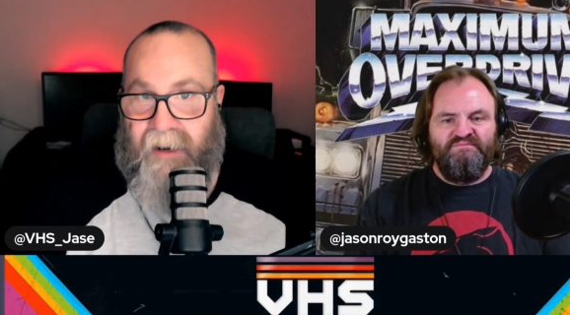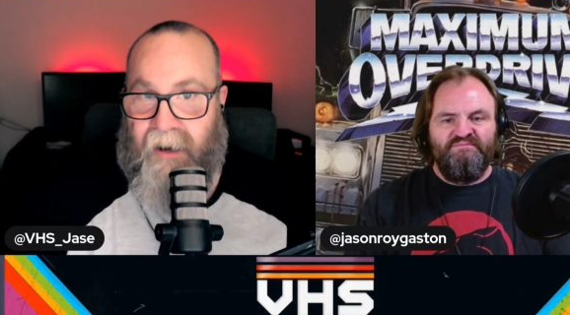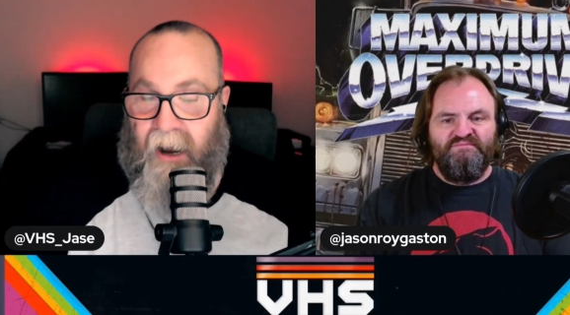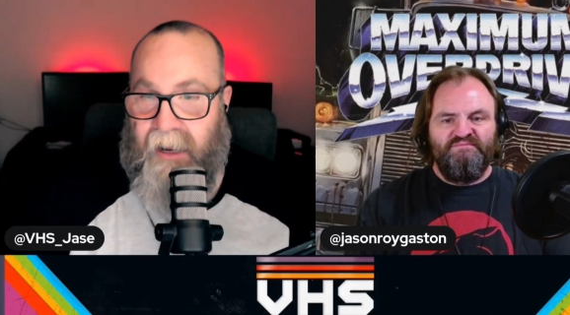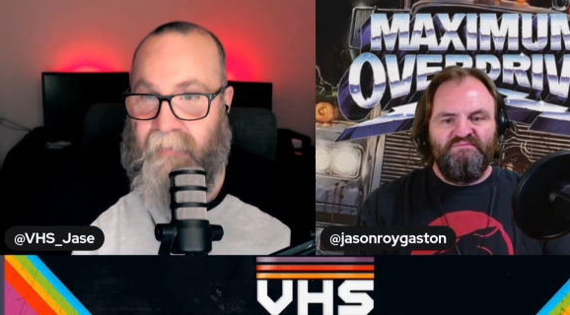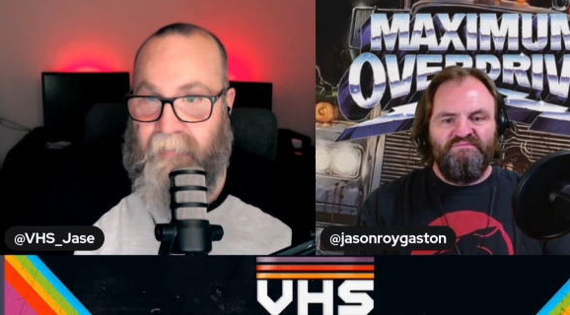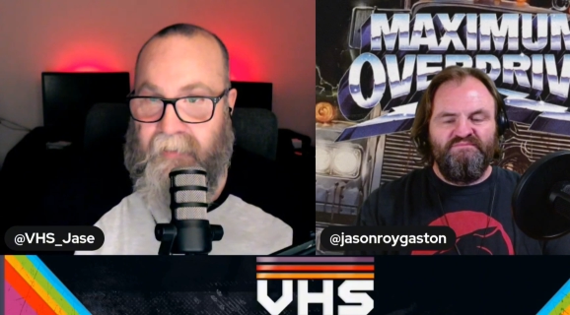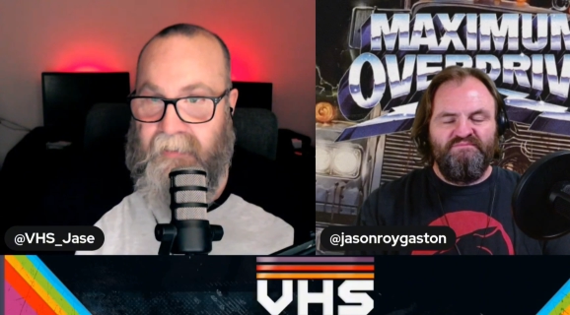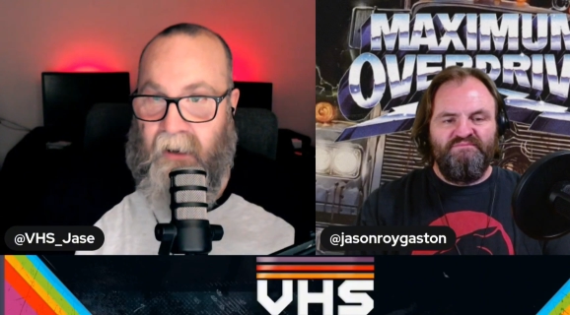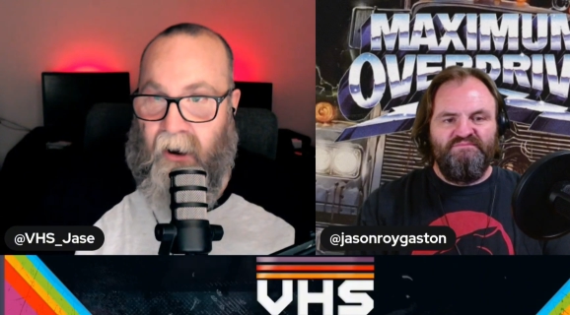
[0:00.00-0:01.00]
Speaker 1: I
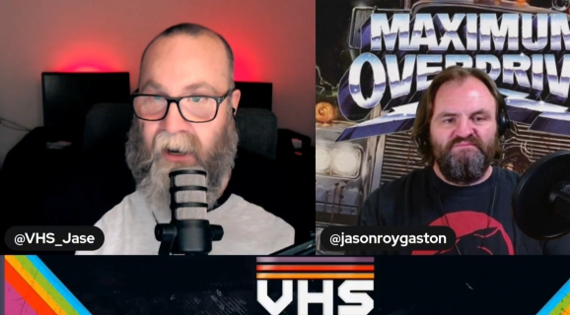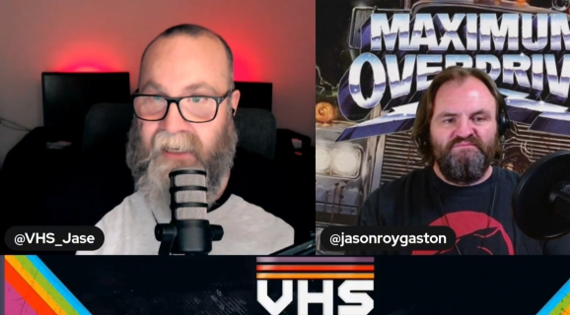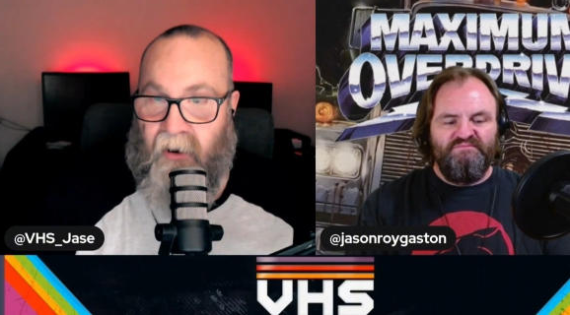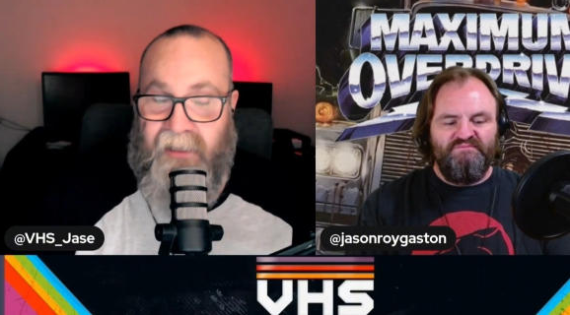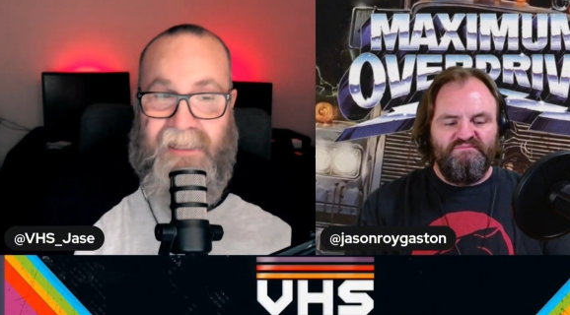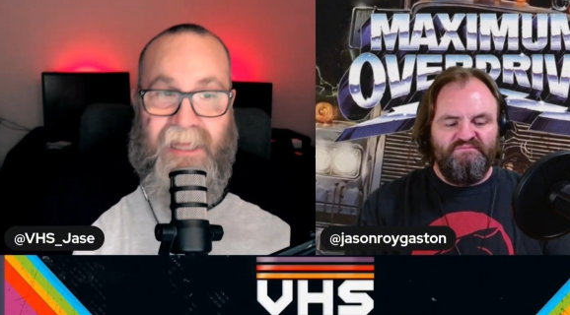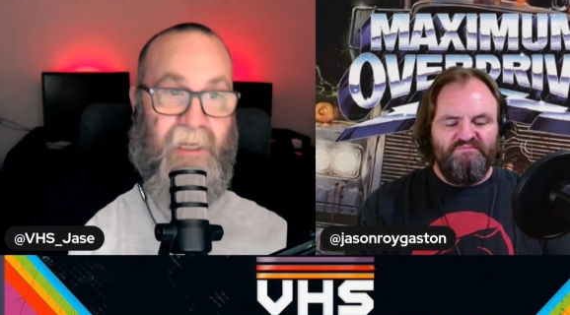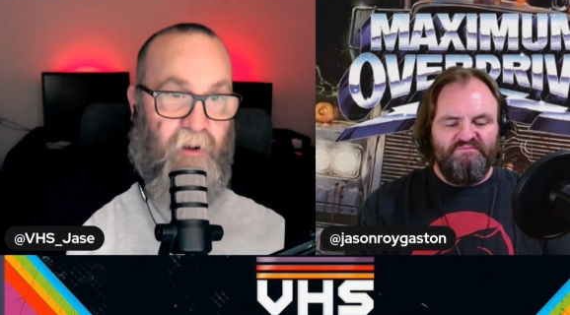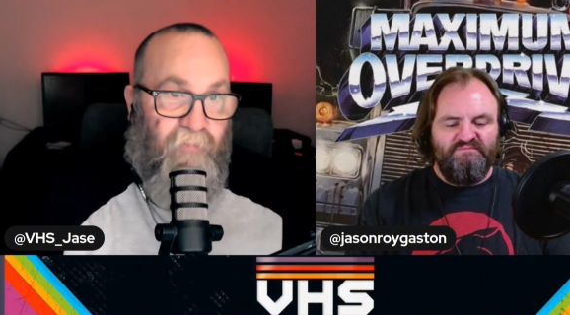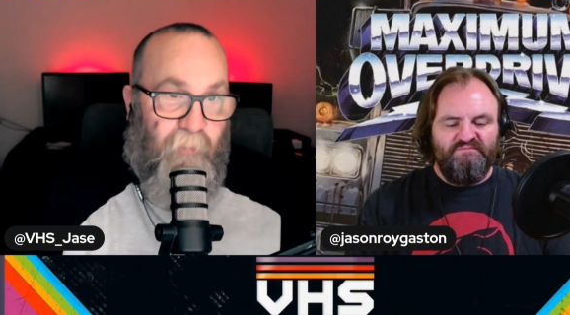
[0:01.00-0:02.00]
I, I
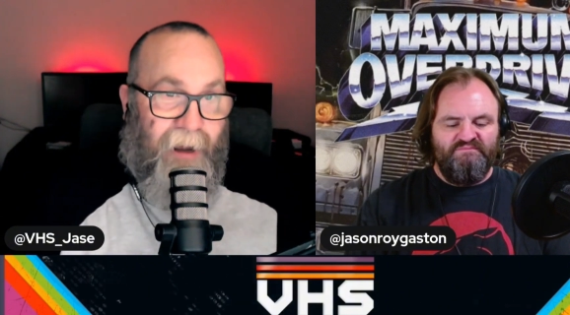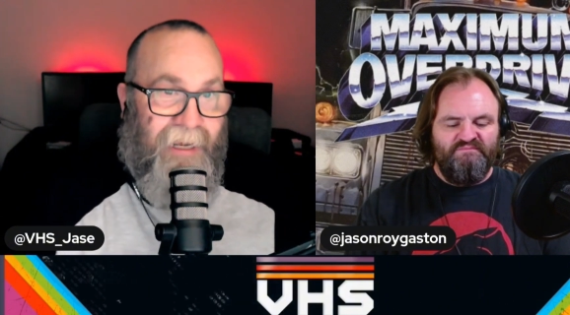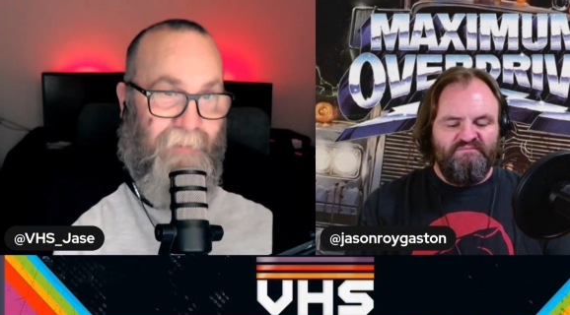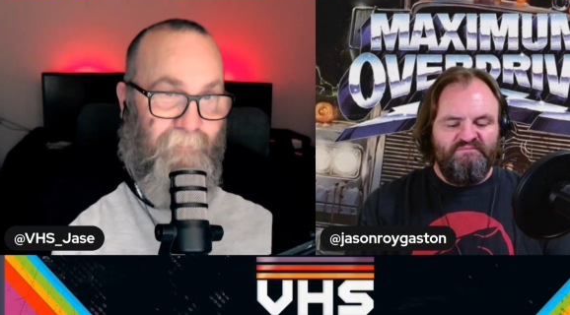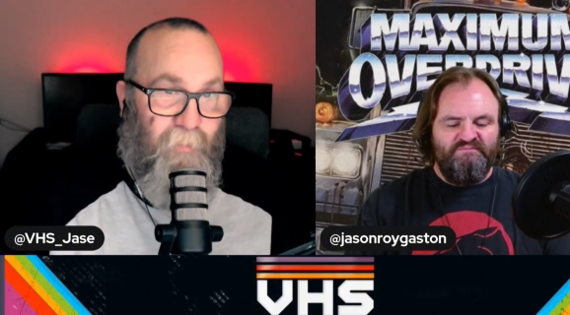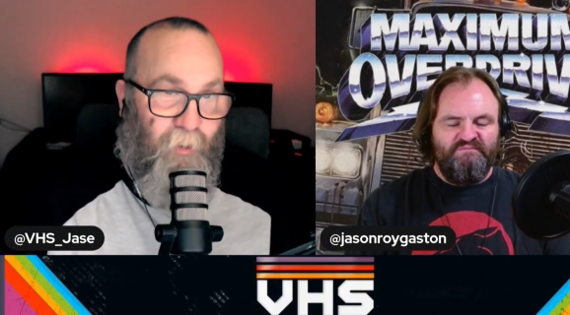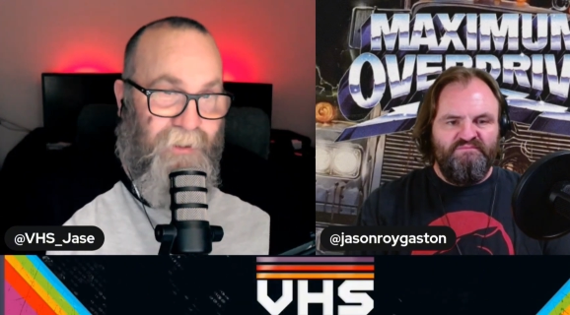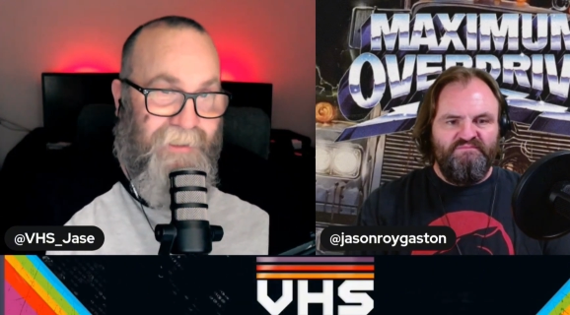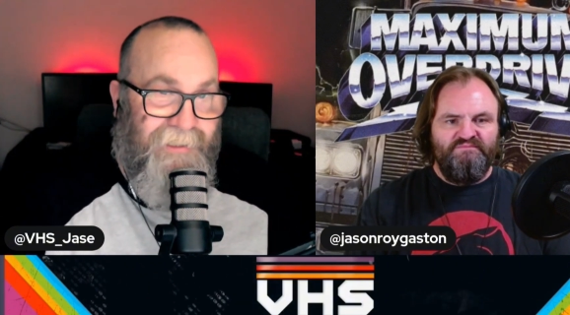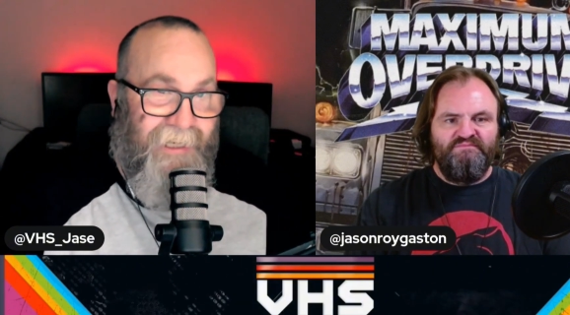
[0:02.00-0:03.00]
thank you for making me
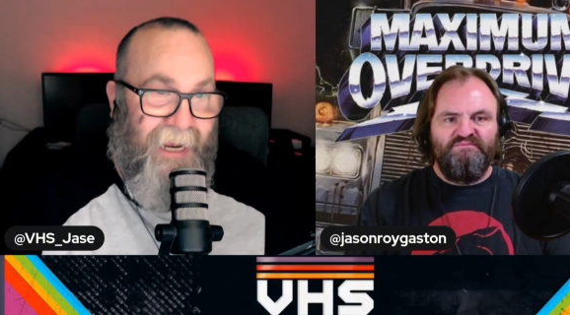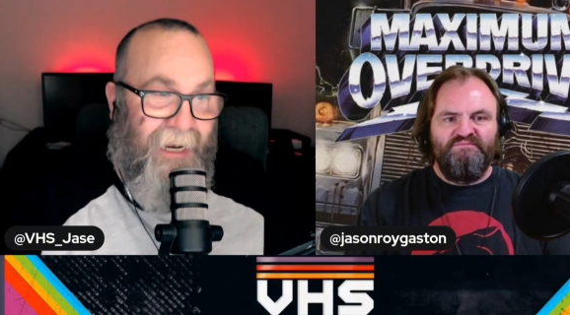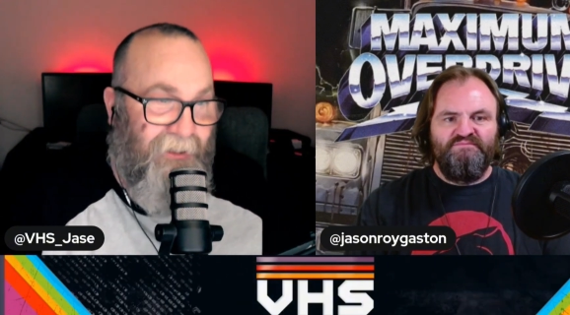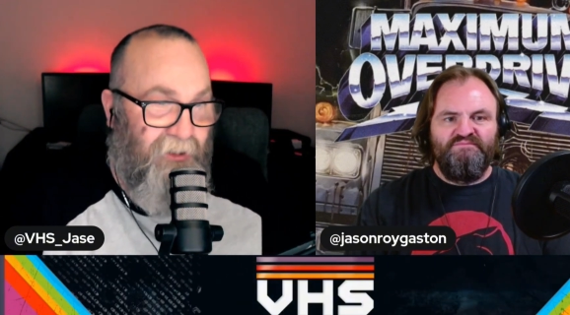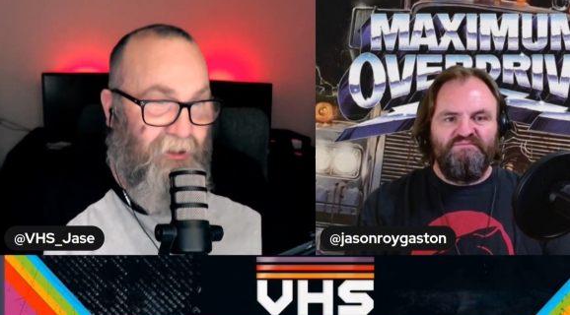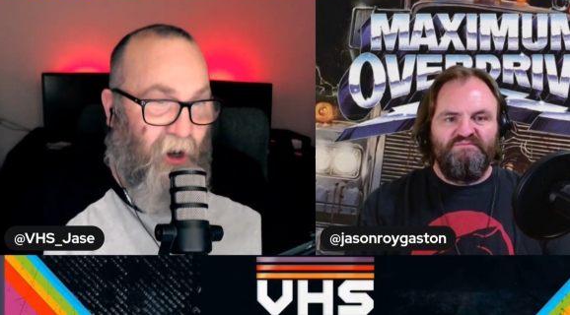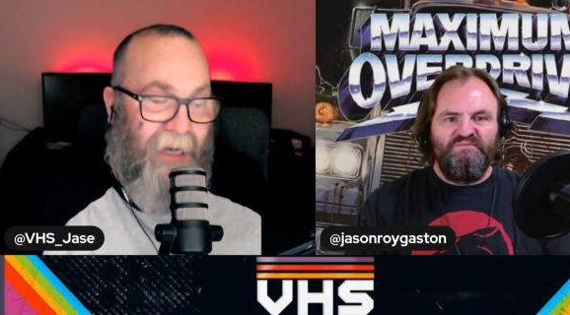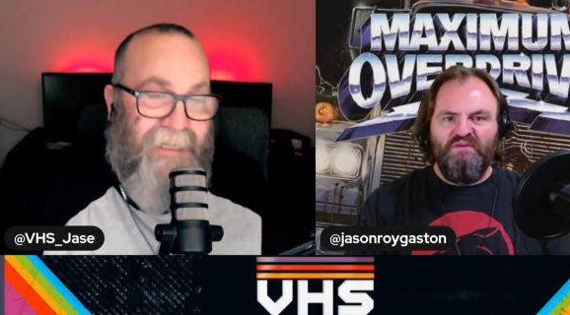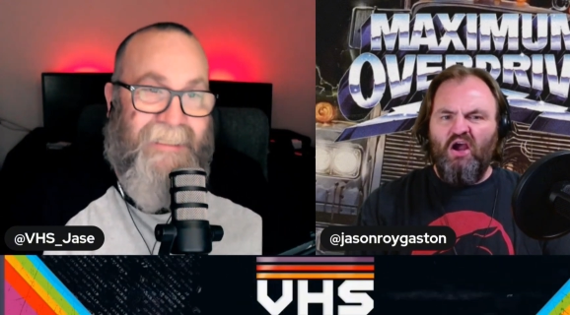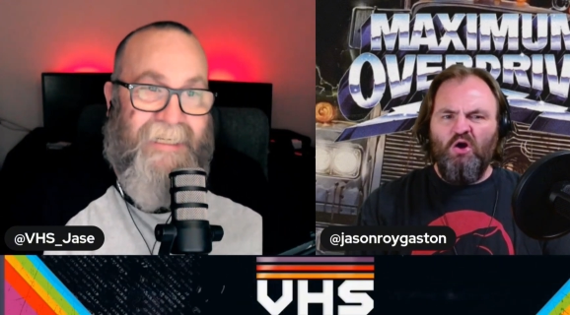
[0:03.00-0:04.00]
watch this again because
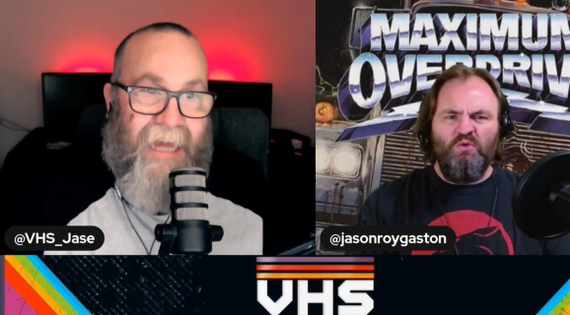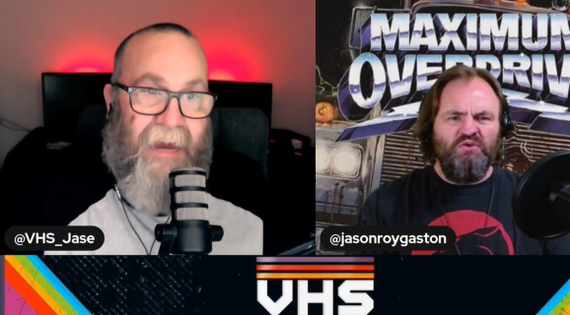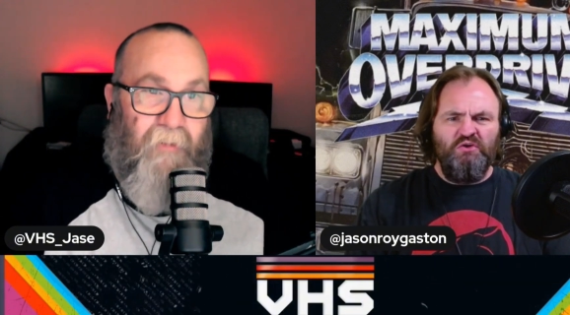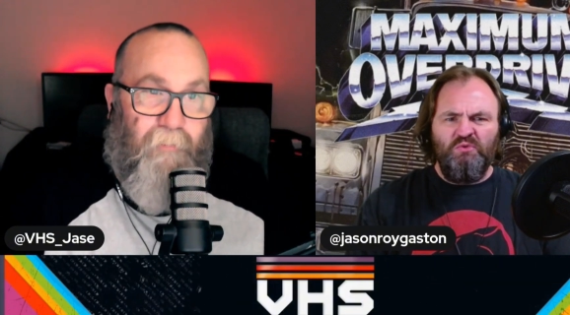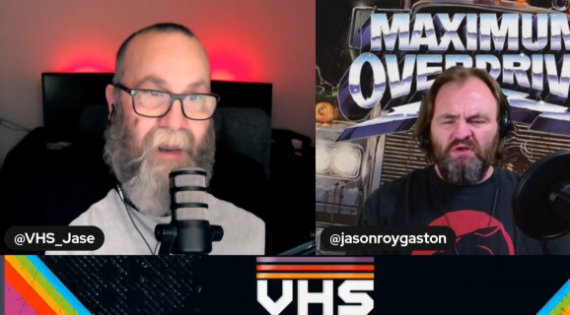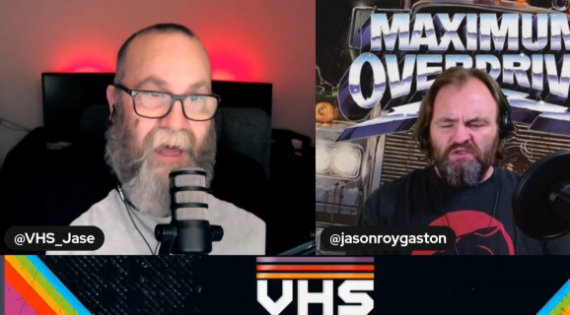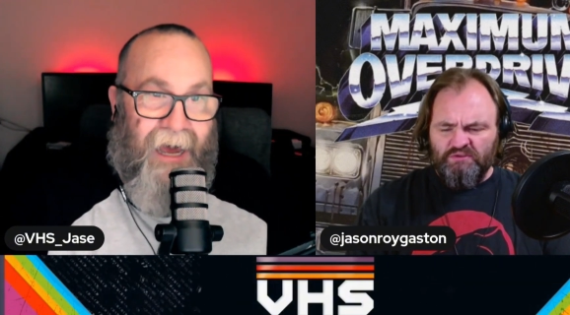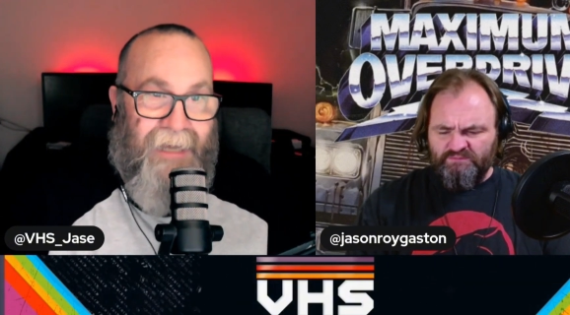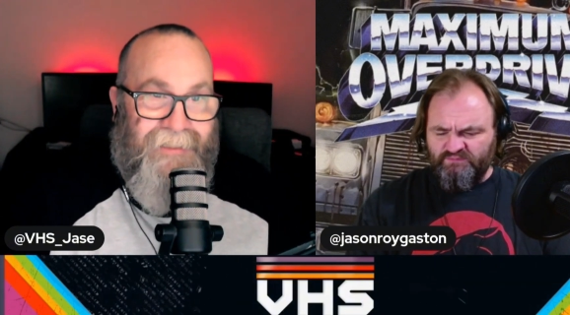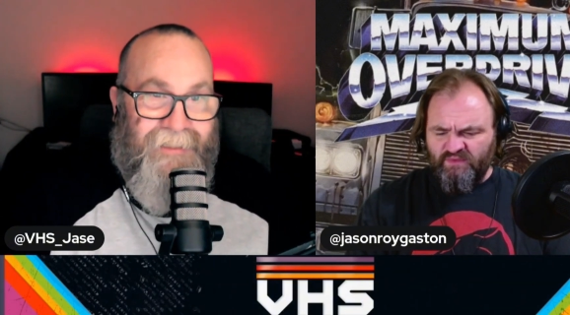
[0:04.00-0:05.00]
I oh, did have a welcome.
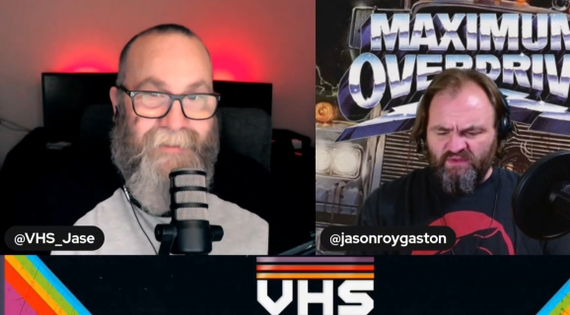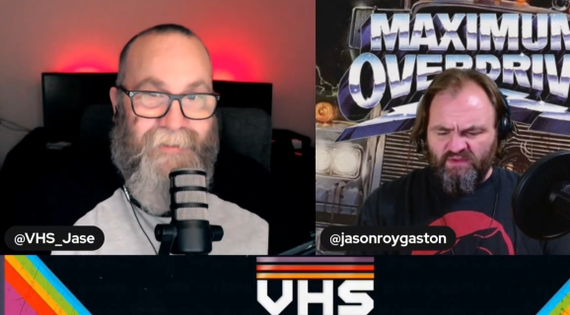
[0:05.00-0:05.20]
blast.